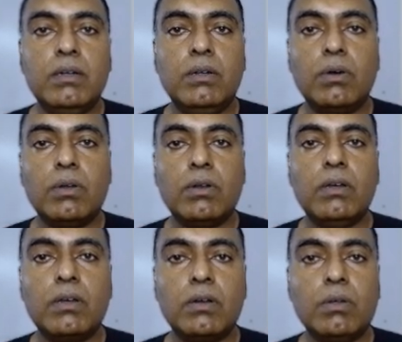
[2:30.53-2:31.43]

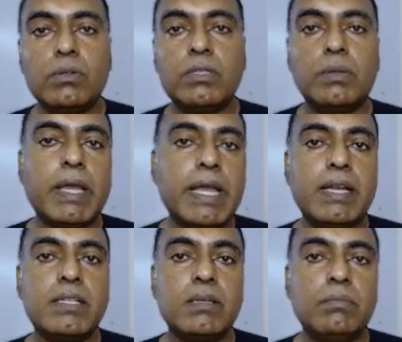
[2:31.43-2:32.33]
door closing
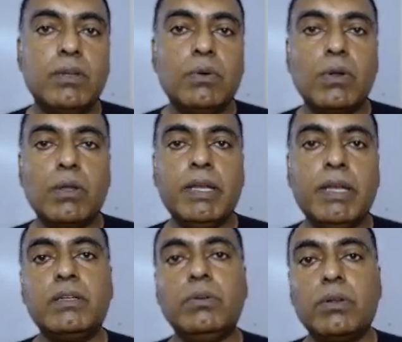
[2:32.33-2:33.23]
mechanism, no
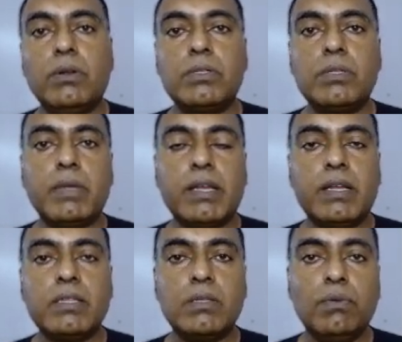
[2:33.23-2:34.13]
automatic door closing
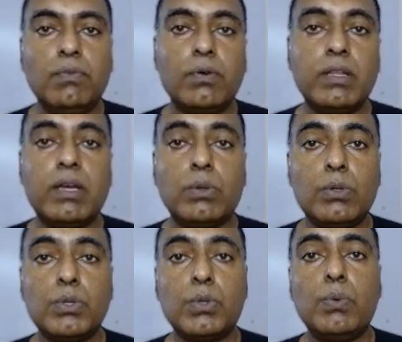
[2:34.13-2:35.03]
mechanism, for that
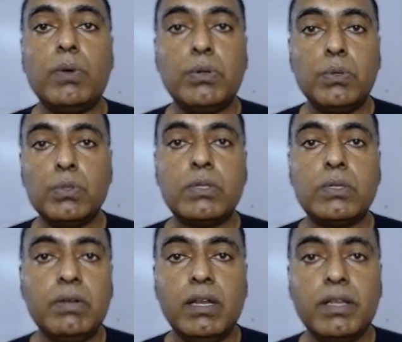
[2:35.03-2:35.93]
also you want to do
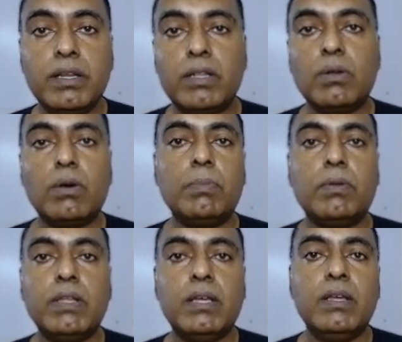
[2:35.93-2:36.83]
some drilling in the top
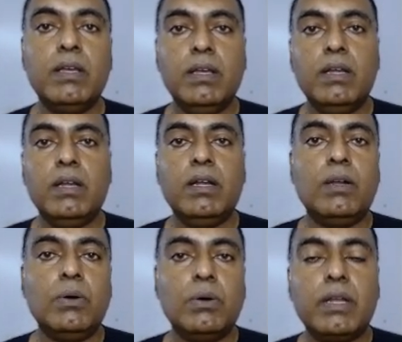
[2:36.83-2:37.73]
of the
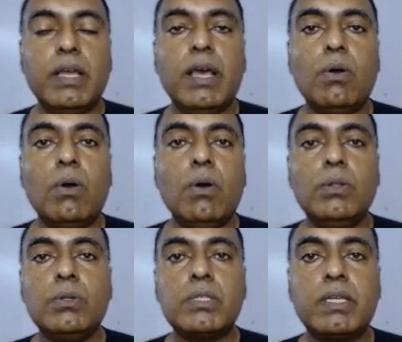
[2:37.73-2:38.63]
door, and all
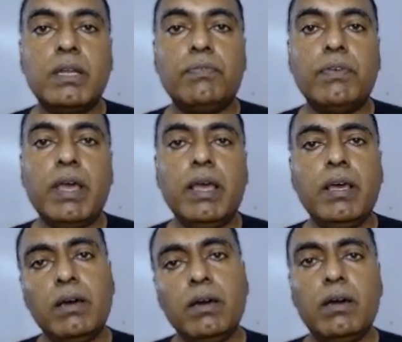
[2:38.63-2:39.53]
those kind of
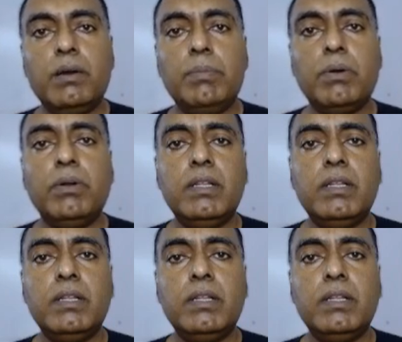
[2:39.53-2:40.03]
beyond